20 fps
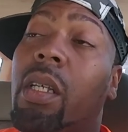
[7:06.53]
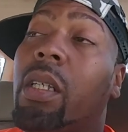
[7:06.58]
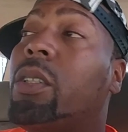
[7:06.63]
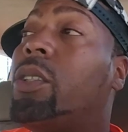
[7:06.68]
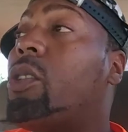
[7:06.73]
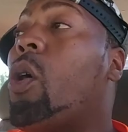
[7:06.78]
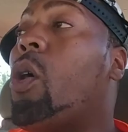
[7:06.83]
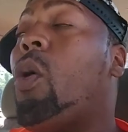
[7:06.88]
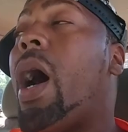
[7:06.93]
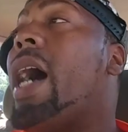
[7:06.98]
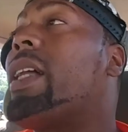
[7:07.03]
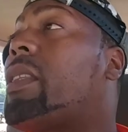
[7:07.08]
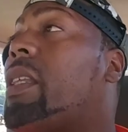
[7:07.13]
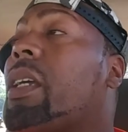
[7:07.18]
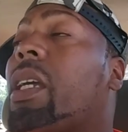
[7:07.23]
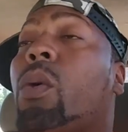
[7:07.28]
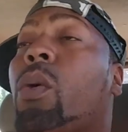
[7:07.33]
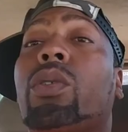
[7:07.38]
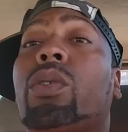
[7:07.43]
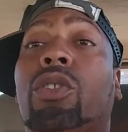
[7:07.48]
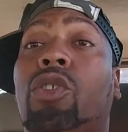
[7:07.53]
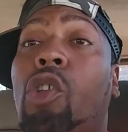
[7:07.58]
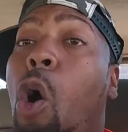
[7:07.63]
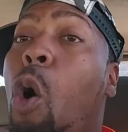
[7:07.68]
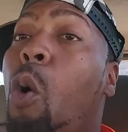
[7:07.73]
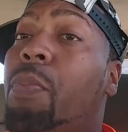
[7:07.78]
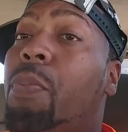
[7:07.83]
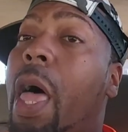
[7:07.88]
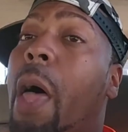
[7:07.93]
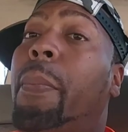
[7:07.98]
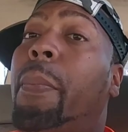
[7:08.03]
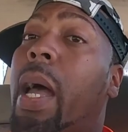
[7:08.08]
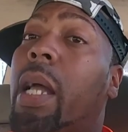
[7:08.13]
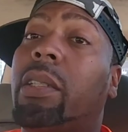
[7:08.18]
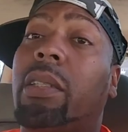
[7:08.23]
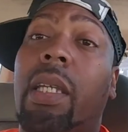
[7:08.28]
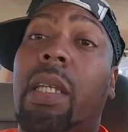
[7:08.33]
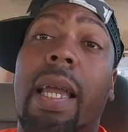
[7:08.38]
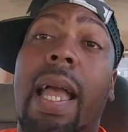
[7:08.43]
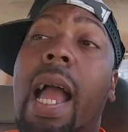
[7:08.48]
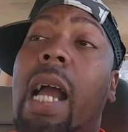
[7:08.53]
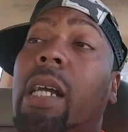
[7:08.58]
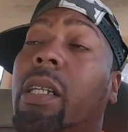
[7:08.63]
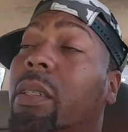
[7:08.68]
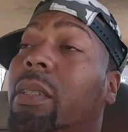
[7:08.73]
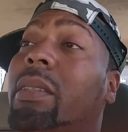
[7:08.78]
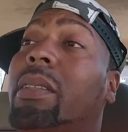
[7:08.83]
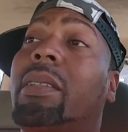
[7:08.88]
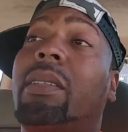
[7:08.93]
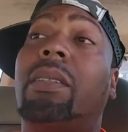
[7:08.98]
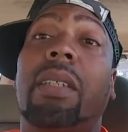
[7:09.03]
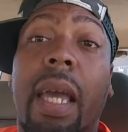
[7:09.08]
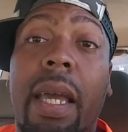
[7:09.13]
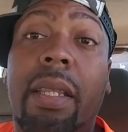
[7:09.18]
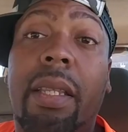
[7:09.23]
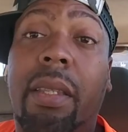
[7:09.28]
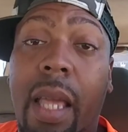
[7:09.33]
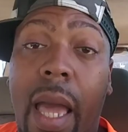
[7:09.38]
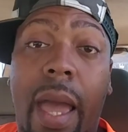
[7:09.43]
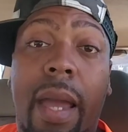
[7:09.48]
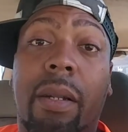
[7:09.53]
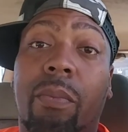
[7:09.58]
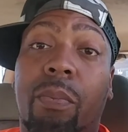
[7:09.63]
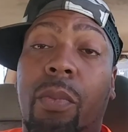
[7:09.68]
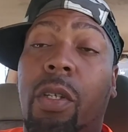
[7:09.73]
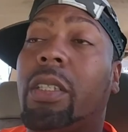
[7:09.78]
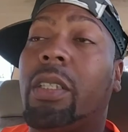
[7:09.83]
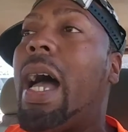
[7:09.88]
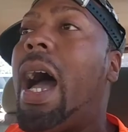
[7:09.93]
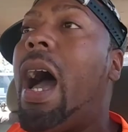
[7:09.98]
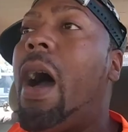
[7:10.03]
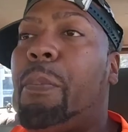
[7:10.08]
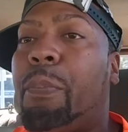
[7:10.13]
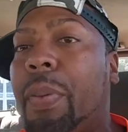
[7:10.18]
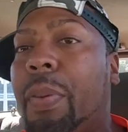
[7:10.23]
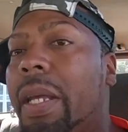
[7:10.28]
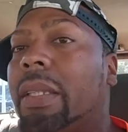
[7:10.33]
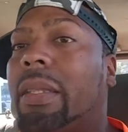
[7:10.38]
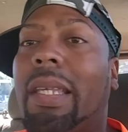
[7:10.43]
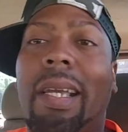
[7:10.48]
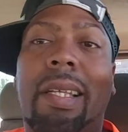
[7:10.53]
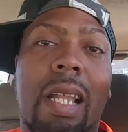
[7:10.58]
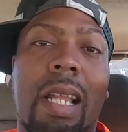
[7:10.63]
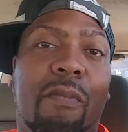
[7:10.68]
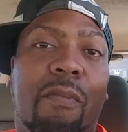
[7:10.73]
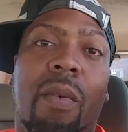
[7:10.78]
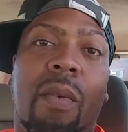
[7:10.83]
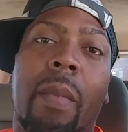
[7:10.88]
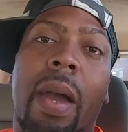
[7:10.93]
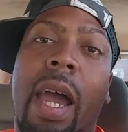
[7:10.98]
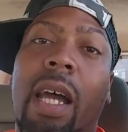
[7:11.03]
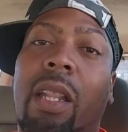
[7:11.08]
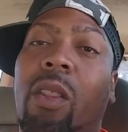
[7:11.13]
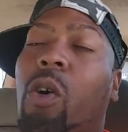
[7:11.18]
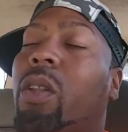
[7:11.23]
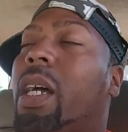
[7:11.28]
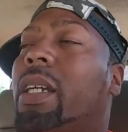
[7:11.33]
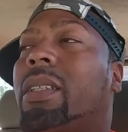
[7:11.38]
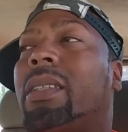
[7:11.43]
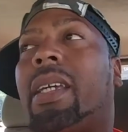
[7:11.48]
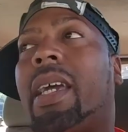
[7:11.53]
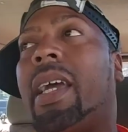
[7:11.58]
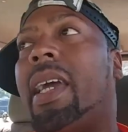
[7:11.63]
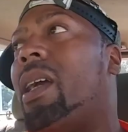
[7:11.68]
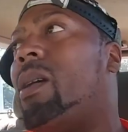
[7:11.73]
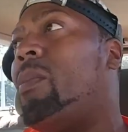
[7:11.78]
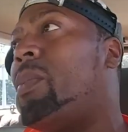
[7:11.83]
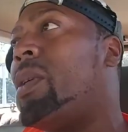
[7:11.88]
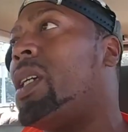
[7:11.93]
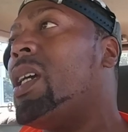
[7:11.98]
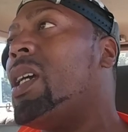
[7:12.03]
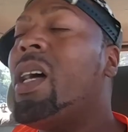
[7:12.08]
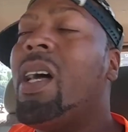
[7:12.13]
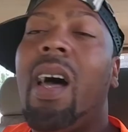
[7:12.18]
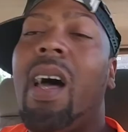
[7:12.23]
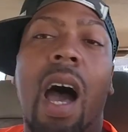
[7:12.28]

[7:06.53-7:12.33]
So I think it was dope that Pat Stay actually said that. Because I've been thinking that for mad long, like, damn, B.